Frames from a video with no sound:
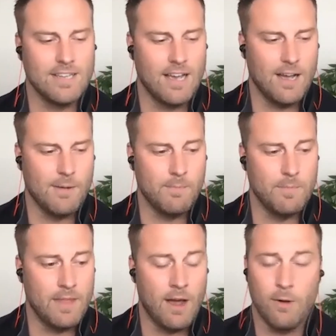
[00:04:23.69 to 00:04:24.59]

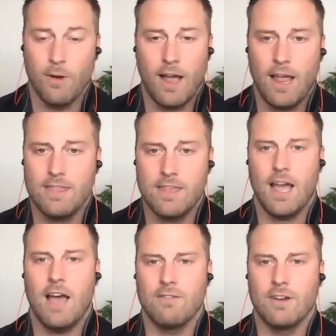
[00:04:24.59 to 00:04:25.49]
Now, I think I
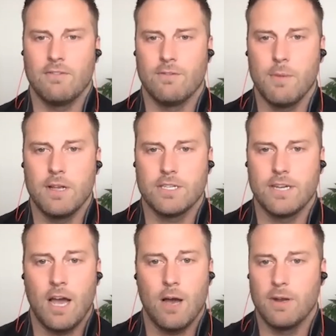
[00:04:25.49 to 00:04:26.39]
have enough information
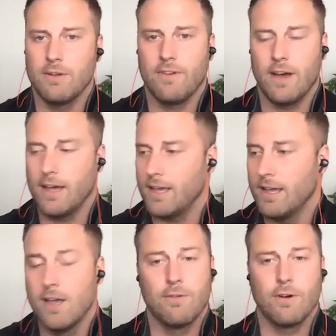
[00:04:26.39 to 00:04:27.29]
now, but if I
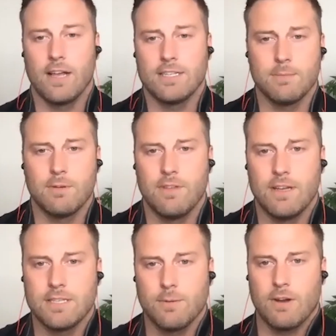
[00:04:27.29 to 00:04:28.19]
forget some of
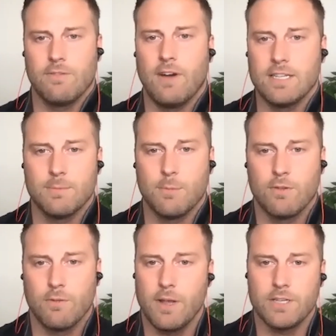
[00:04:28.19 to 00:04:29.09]
this, I want to find some more
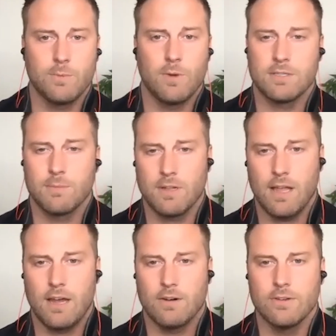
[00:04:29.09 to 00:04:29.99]
information, want some
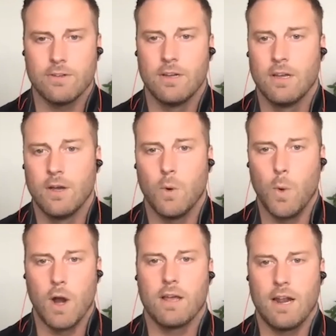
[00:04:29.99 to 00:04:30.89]
collateral,
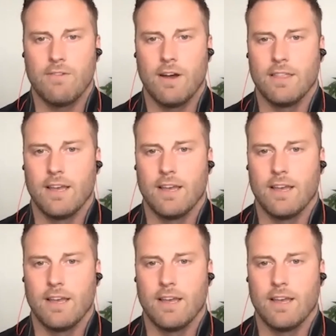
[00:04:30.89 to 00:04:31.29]
where can I find